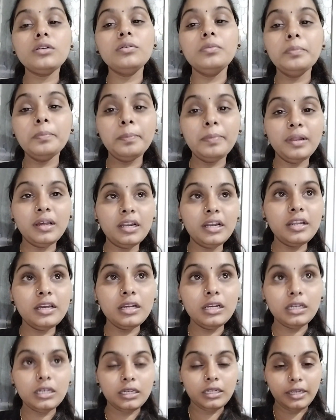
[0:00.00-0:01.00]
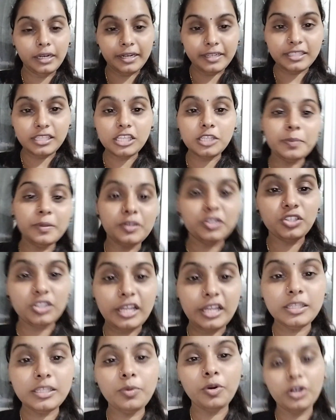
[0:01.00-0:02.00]
Blood, it is a
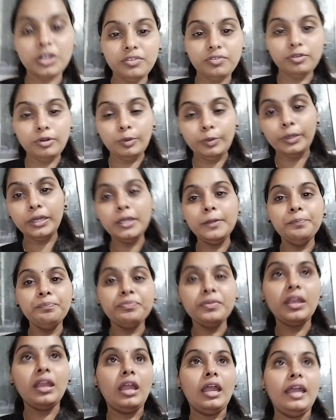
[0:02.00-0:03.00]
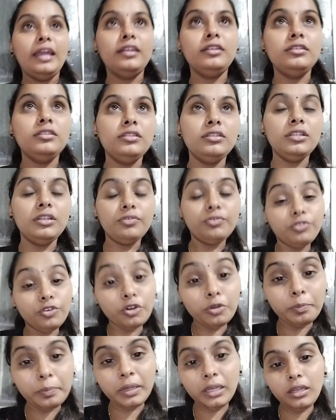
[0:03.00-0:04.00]
specialized body fluid, and the
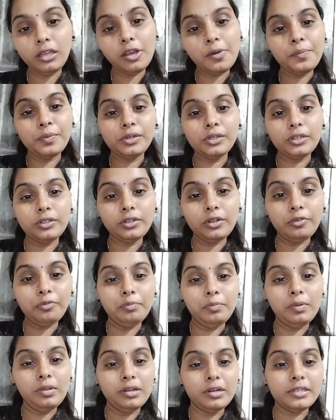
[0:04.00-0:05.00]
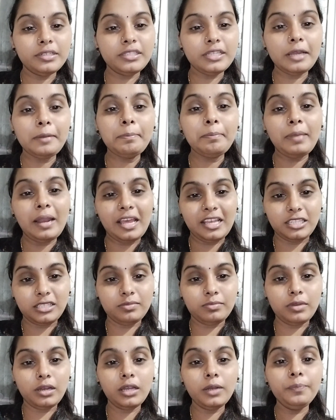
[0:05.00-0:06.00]
four main components of bloods are
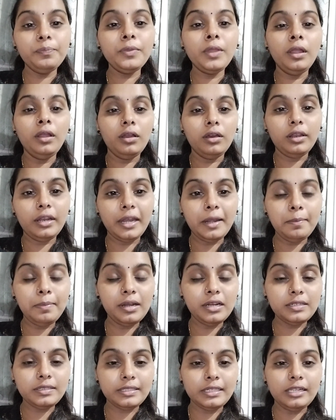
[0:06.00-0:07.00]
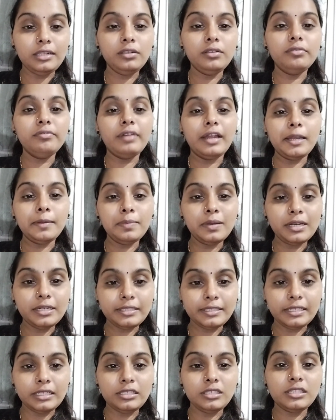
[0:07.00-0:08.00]
plasma, red blood cell, white blood
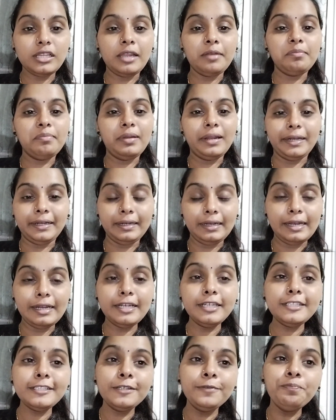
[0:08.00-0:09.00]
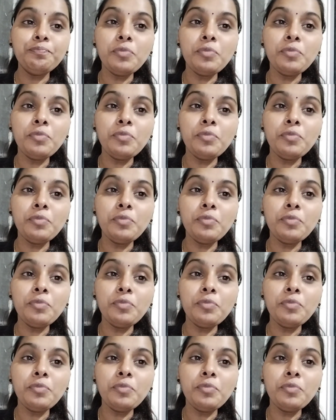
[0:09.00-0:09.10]
cells and platelets.